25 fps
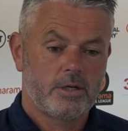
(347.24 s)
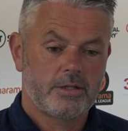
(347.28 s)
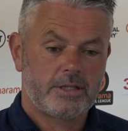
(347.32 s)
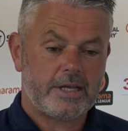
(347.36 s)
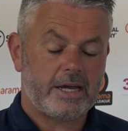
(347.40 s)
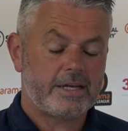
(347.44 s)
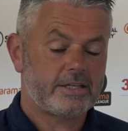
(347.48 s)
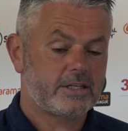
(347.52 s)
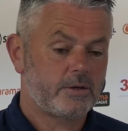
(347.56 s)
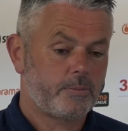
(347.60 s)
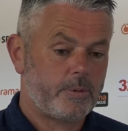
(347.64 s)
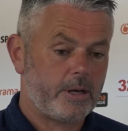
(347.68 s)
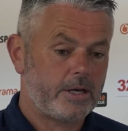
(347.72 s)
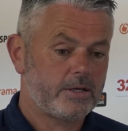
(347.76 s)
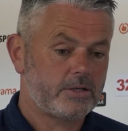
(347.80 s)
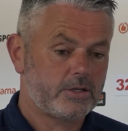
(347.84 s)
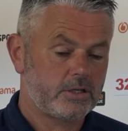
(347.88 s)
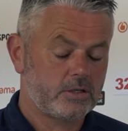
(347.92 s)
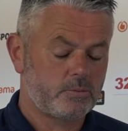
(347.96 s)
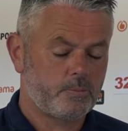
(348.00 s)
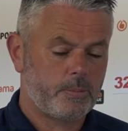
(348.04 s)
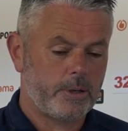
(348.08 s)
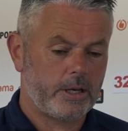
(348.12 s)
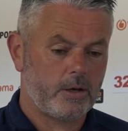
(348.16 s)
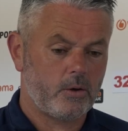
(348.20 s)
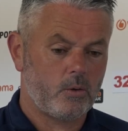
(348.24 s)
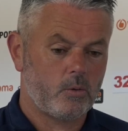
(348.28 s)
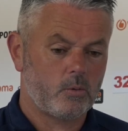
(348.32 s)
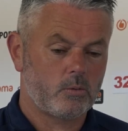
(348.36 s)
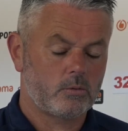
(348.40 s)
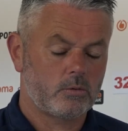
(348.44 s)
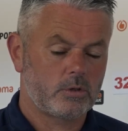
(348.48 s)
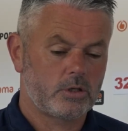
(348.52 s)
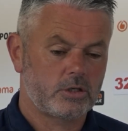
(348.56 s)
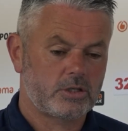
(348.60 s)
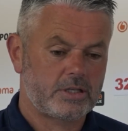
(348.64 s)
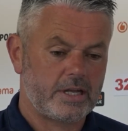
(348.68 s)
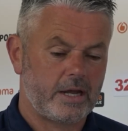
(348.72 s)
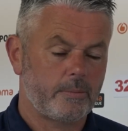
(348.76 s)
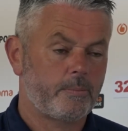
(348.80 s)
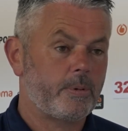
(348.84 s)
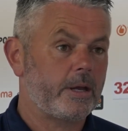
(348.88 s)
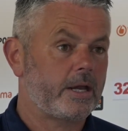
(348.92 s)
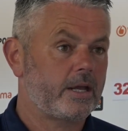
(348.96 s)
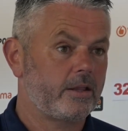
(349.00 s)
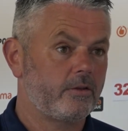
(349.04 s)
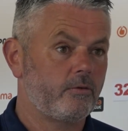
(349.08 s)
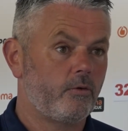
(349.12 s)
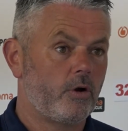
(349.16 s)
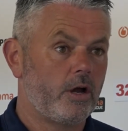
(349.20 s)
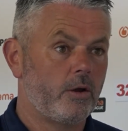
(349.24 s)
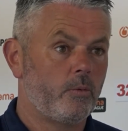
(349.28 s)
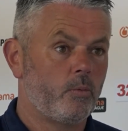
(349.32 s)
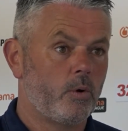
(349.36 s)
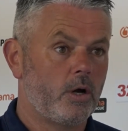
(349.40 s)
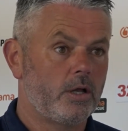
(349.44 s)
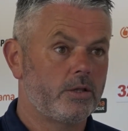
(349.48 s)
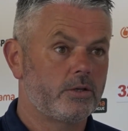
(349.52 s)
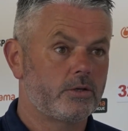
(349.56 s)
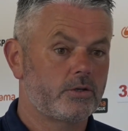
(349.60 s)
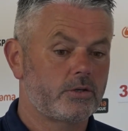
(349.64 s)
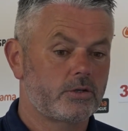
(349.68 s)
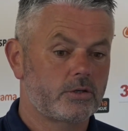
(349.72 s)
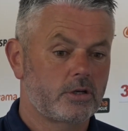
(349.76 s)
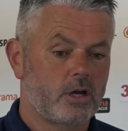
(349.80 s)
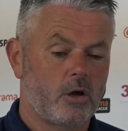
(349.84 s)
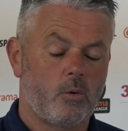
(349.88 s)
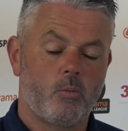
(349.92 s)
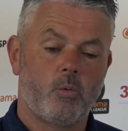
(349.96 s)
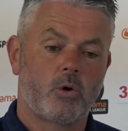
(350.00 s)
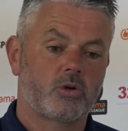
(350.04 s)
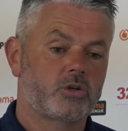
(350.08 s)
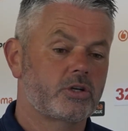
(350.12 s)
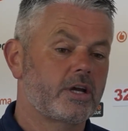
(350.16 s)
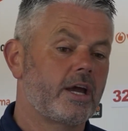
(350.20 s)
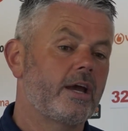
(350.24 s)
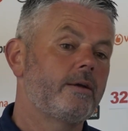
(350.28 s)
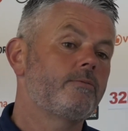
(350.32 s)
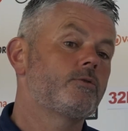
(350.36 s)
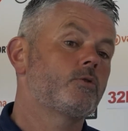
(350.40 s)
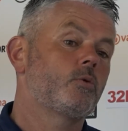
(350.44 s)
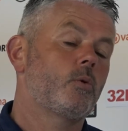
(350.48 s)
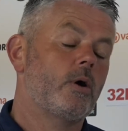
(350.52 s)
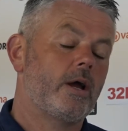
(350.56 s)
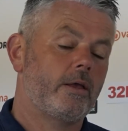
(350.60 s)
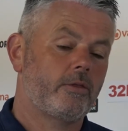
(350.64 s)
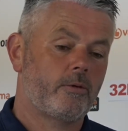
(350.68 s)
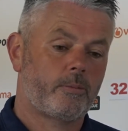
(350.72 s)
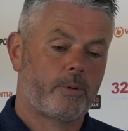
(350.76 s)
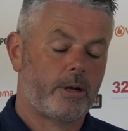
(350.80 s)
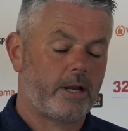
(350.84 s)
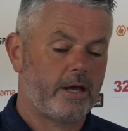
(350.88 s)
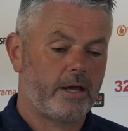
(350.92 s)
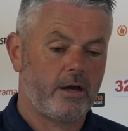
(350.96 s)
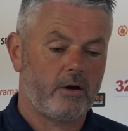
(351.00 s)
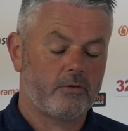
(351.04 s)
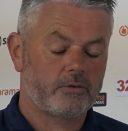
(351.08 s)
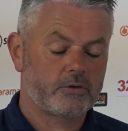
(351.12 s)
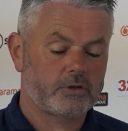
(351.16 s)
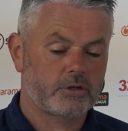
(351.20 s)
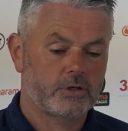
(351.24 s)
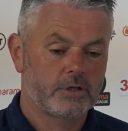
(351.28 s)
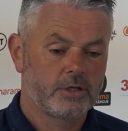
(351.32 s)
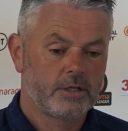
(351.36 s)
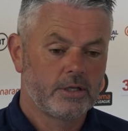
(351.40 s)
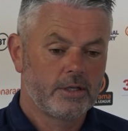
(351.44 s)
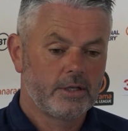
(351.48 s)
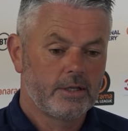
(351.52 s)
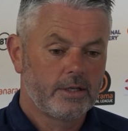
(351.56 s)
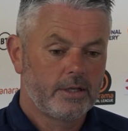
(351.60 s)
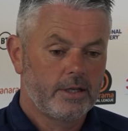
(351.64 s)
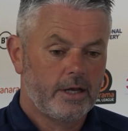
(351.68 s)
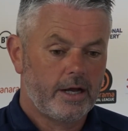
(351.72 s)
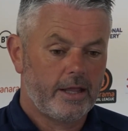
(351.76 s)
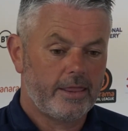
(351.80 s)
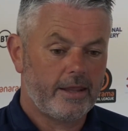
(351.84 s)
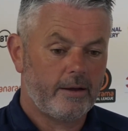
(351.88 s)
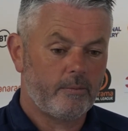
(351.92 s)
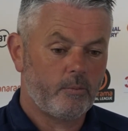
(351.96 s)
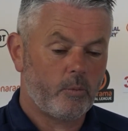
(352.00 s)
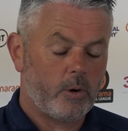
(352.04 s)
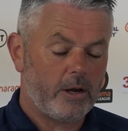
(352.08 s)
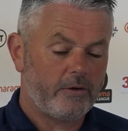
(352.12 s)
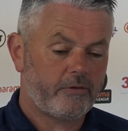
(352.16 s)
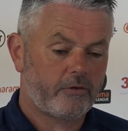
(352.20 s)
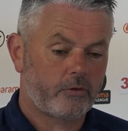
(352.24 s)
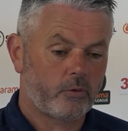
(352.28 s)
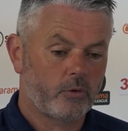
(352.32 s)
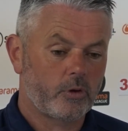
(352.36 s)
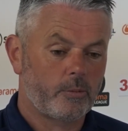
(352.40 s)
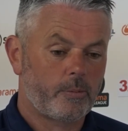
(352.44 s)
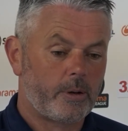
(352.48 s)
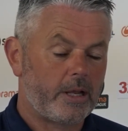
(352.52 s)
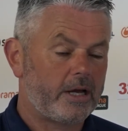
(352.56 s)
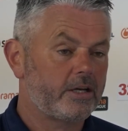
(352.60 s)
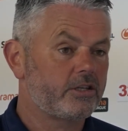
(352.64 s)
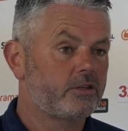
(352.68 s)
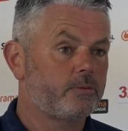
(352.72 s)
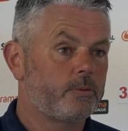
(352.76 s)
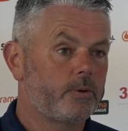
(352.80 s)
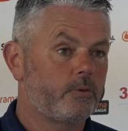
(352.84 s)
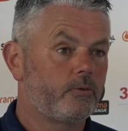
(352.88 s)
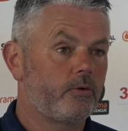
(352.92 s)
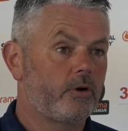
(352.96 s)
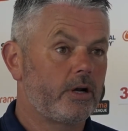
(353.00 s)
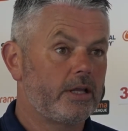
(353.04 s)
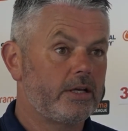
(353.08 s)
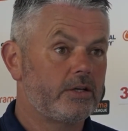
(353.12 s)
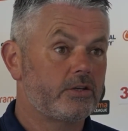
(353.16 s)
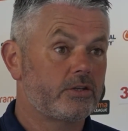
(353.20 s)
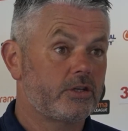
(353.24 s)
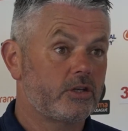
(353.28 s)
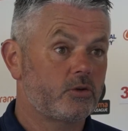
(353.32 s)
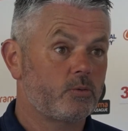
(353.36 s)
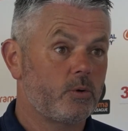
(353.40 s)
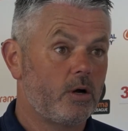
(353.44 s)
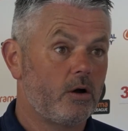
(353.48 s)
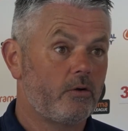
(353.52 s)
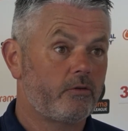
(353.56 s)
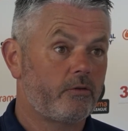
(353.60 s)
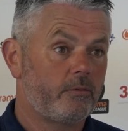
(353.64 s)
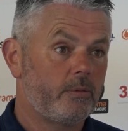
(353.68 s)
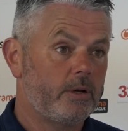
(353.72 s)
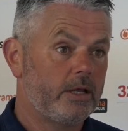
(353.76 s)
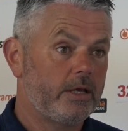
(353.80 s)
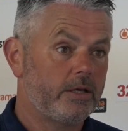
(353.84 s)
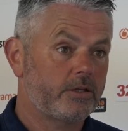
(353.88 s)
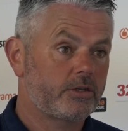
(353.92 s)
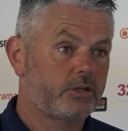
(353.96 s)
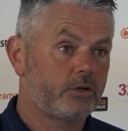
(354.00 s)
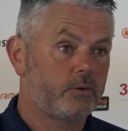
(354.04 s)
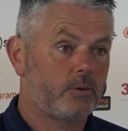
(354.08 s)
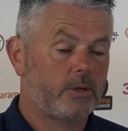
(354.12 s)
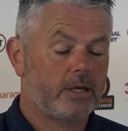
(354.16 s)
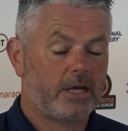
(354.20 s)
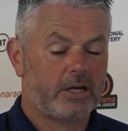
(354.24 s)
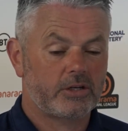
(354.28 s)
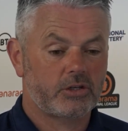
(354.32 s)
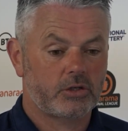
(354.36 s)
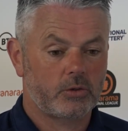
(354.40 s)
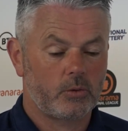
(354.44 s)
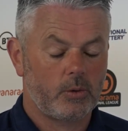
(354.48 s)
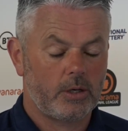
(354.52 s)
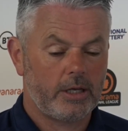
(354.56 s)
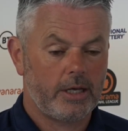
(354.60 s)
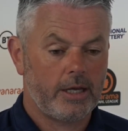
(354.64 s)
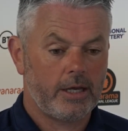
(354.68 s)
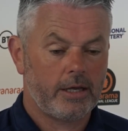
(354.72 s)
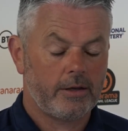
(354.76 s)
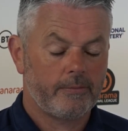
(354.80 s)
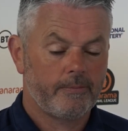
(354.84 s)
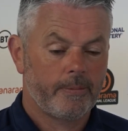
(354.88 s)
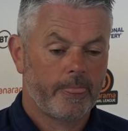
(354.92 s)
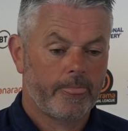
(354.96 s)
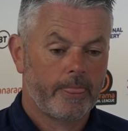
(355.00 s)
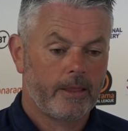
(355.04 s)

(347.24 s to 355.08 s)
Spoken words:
Database is built. It's now picking the right ones. Go and watch games all right at the playoffs. And then wait for all the players to be released as well from League Two and National League.